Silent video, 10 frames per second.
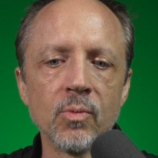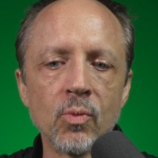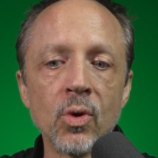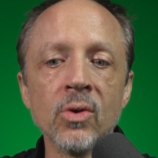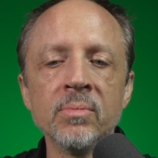
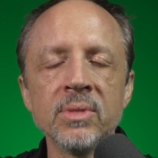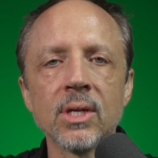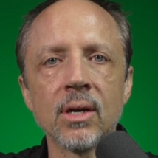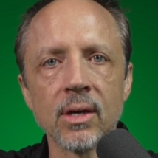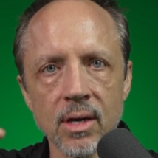rooms
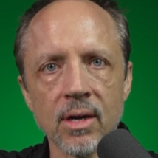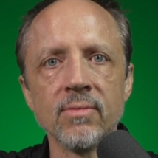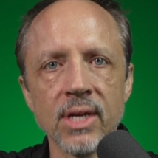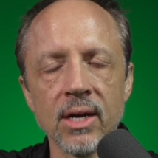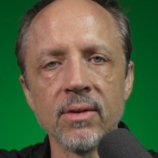are
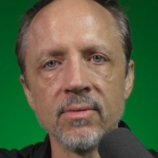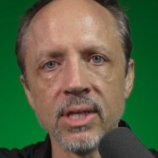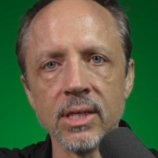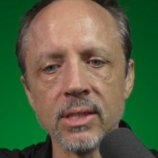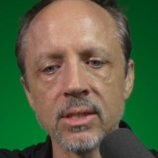carved out of
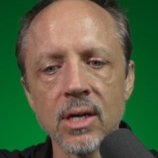these